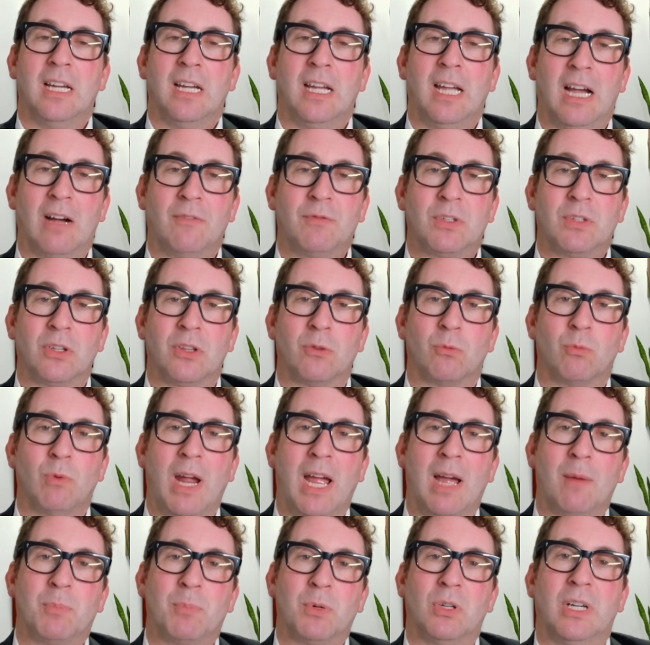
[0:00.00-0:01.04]
after the
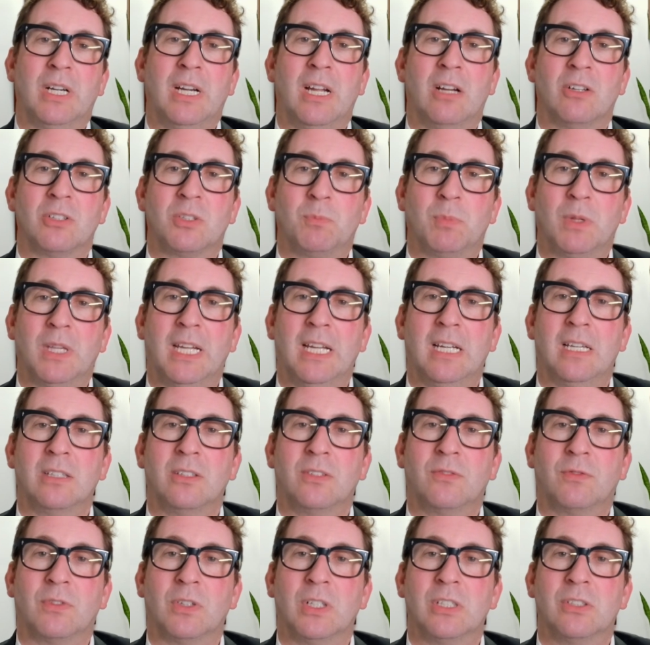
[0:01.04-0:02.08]
rapper announced plans
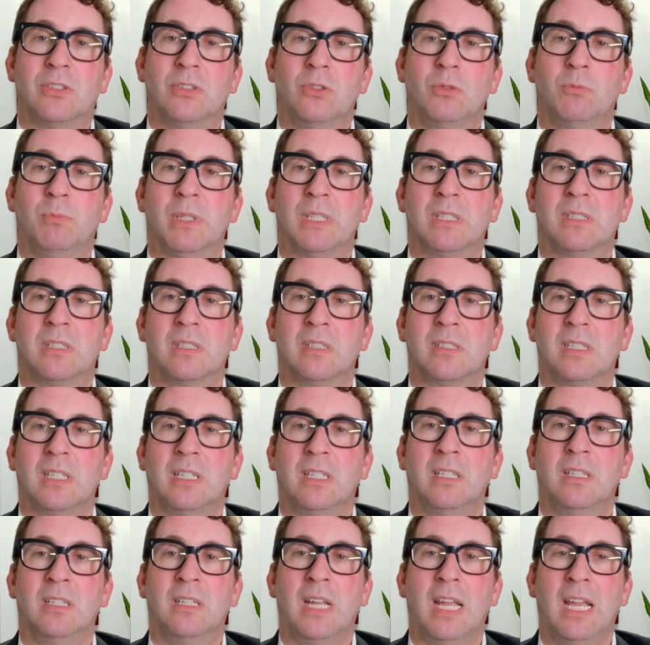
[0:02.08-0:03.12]
for his new business
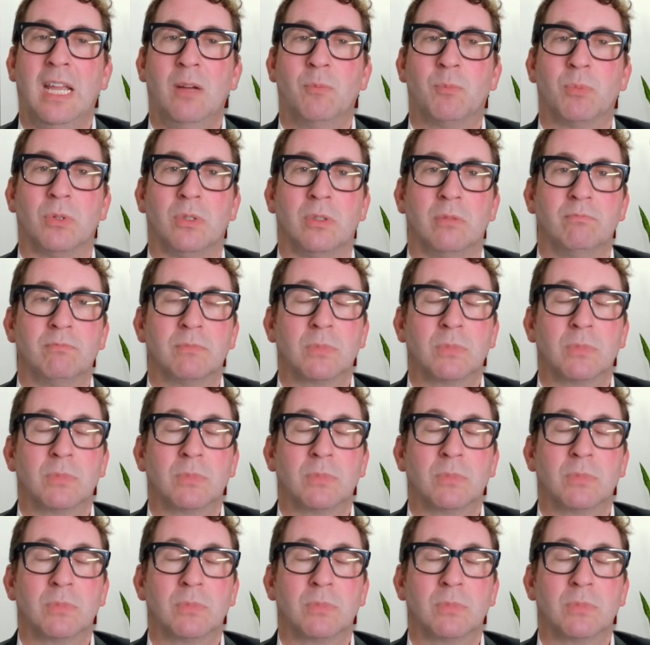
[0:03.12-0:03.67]
in April.